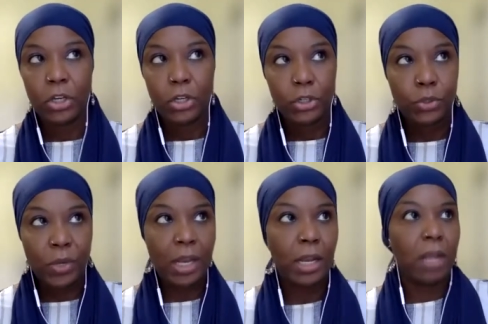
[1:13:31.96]
you
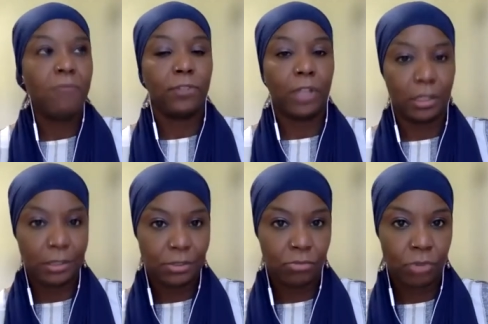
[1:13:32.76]
get an
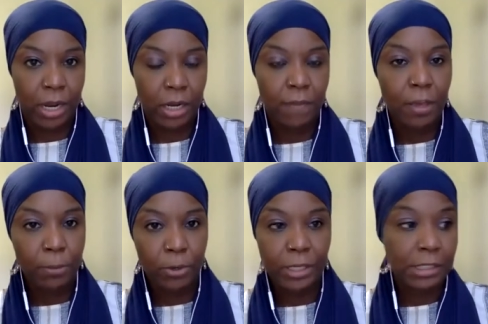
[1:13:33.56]
influx, right, of
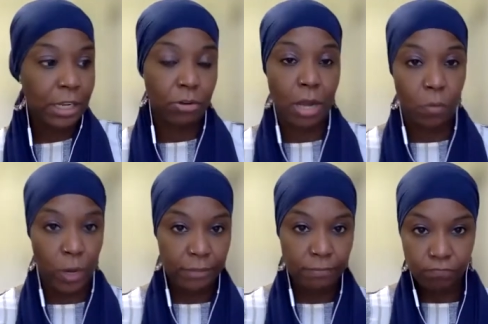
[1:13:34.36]
immigrants that are not white.